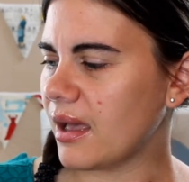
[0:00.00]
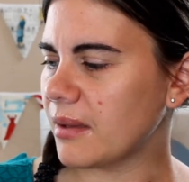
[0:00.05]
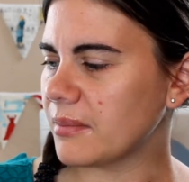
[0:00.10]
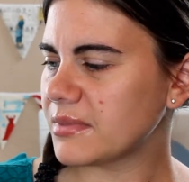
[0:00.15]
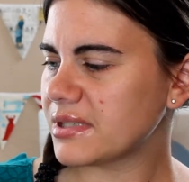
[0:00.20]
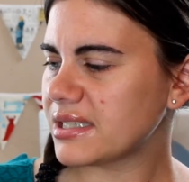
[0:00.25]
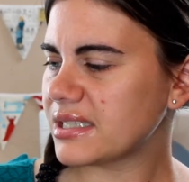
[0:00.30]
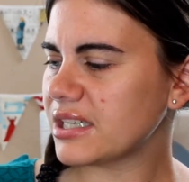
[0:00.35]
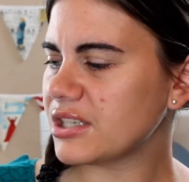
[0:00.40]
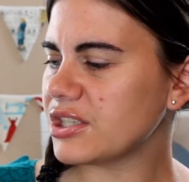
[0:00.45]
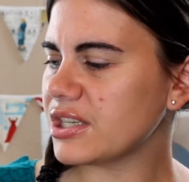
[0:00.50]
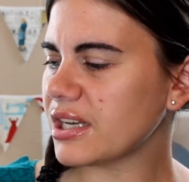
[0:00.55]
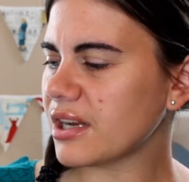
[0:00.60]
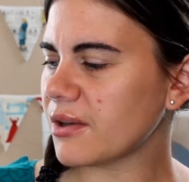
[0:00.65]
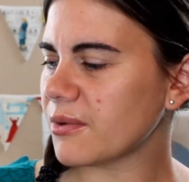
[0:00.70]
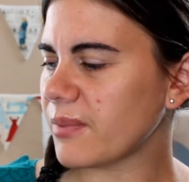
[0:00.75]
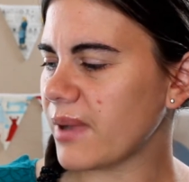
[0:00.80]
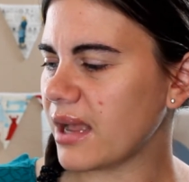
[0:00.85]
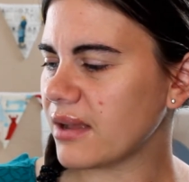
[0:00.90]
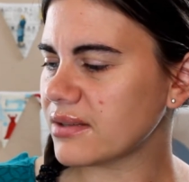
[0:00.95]
stitching
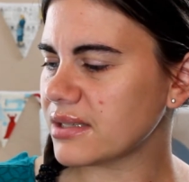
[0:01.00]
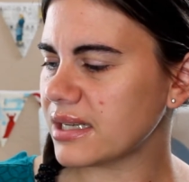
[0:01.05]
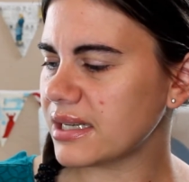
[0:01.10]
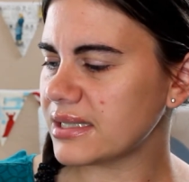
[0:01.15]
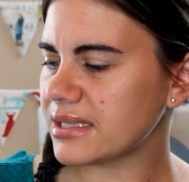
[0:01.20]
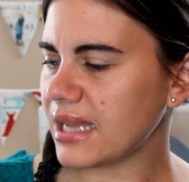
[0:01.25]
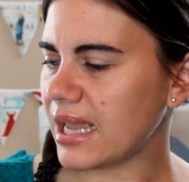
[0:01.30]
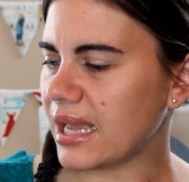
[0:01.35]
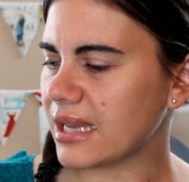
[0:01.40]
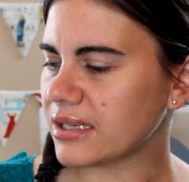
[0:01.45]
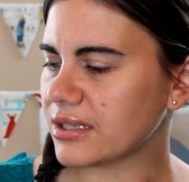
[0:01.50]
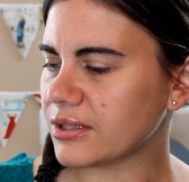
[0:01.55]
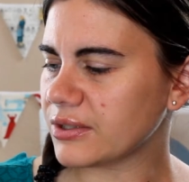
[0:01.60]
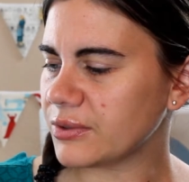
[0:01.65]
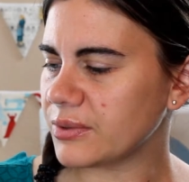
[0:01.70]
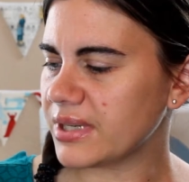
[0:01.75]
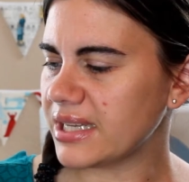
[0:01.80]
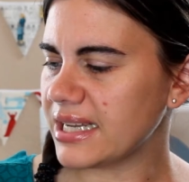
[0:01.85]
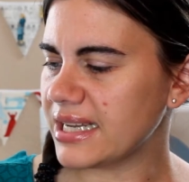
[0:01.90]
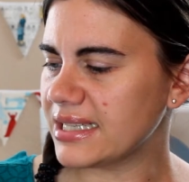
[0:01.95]
around it and
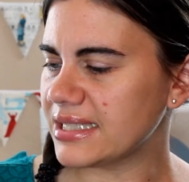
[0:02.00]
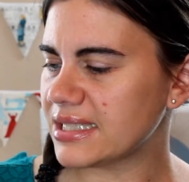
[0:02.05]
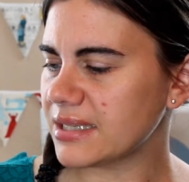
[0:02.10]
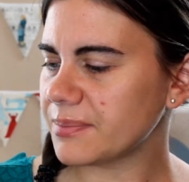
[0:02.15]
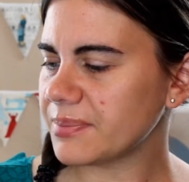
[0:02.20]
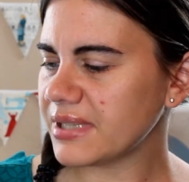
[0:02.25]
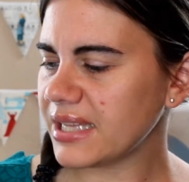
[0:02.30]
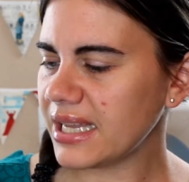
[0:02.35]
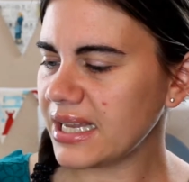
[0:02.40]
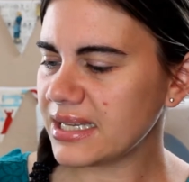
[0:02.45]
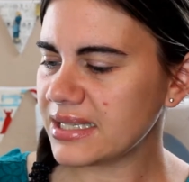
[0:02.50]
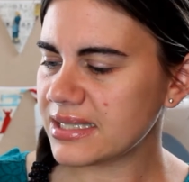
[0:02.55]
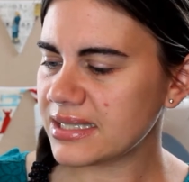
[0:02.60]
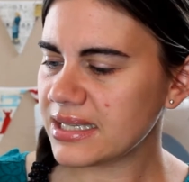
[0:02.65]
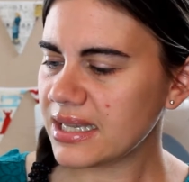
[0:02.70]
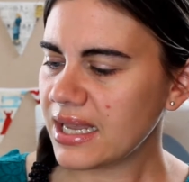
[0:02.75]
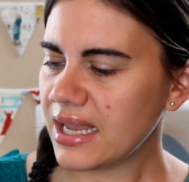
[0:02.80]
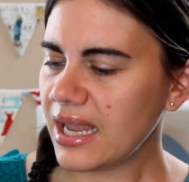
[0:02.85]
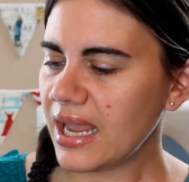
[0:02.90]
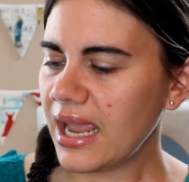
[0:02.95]
glued it into
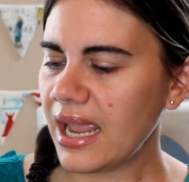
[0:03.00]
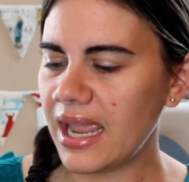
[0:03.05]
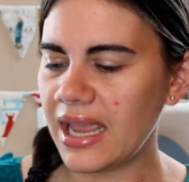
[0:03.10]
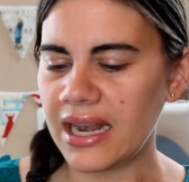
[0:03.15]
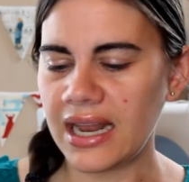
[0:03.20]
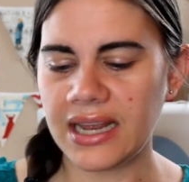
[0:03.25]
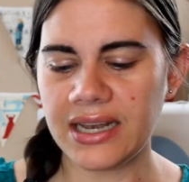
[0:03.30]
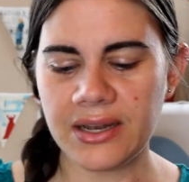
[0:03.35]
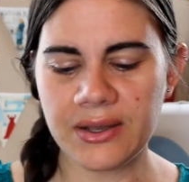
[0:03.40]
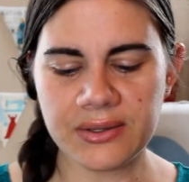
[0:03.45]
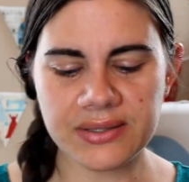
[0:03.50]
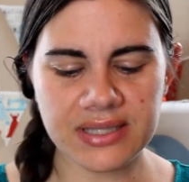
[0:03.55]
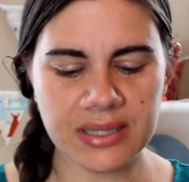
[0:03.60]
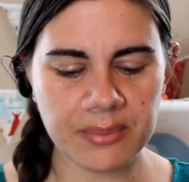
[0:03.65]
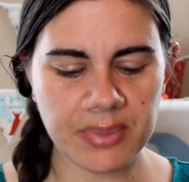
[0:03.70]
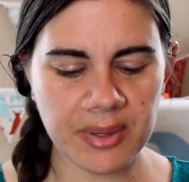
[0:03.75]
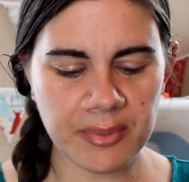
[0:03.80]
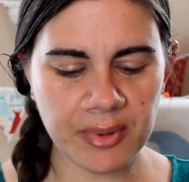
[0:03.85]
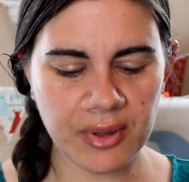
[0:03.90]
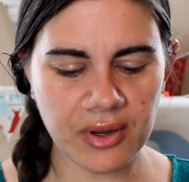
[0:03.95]
place. And I know
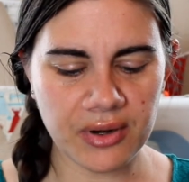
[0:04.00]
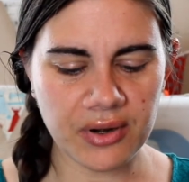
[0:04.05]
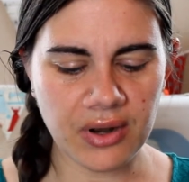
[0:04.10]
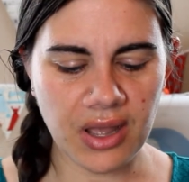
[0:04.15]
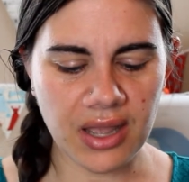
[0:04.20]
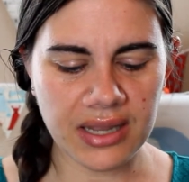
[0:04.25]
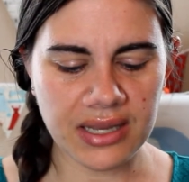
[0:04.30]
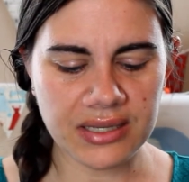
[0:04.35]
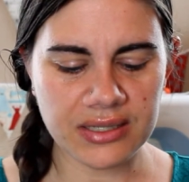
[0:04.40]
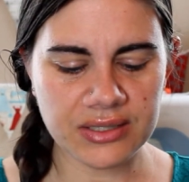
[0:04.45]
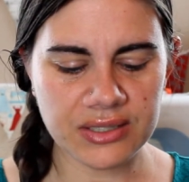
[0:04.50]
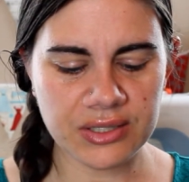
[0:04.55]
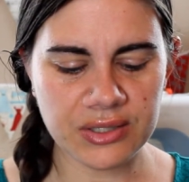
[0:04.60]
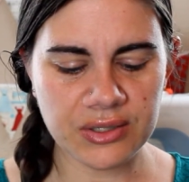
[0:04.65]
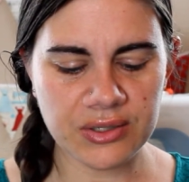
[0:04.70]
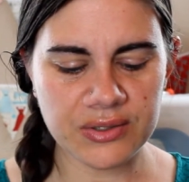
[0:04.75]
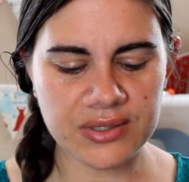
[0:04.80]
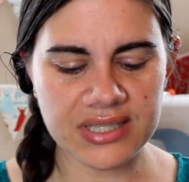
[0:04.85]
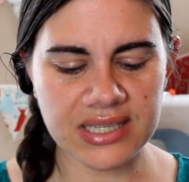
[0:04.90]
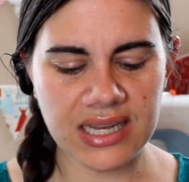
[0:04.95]
some people are not into
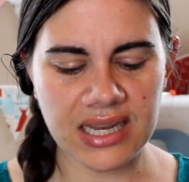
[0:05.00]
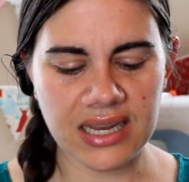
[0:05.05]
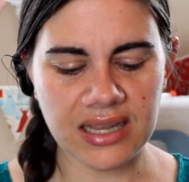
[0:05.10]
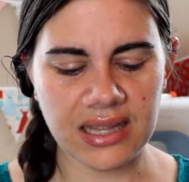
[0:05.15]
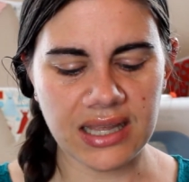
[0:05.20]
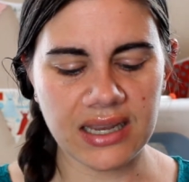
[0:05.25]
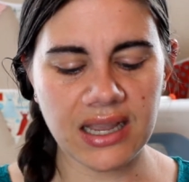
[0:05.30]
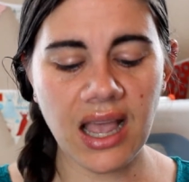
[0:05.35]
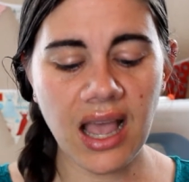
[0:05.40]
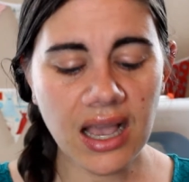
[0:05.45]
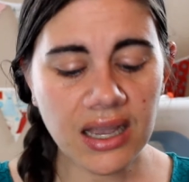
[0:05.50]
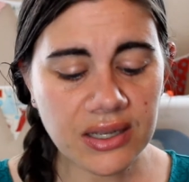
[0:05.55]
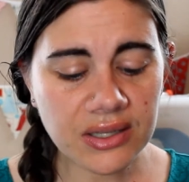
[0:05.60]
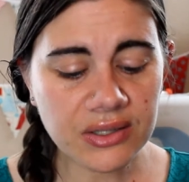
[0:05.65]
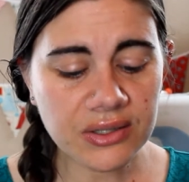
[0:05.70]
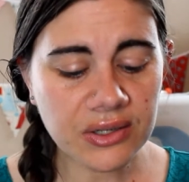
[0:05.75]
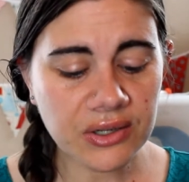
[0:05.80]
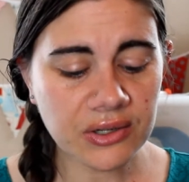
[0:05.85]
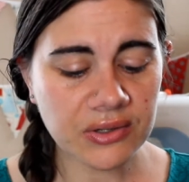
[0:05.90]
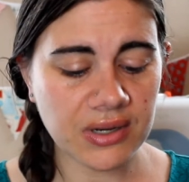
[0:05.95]
using like hot
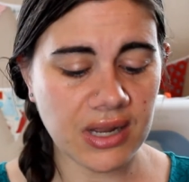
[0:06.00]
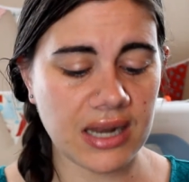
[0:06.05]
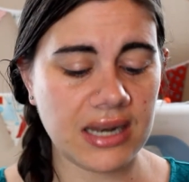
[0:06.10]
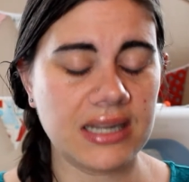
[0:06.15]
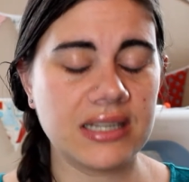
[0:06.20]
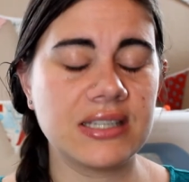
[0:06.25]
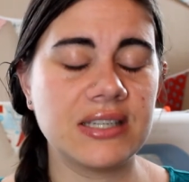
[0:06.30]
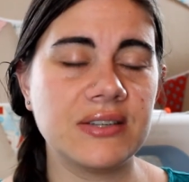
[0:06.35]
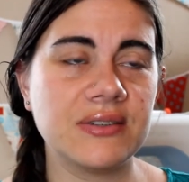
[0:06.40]
glue, not into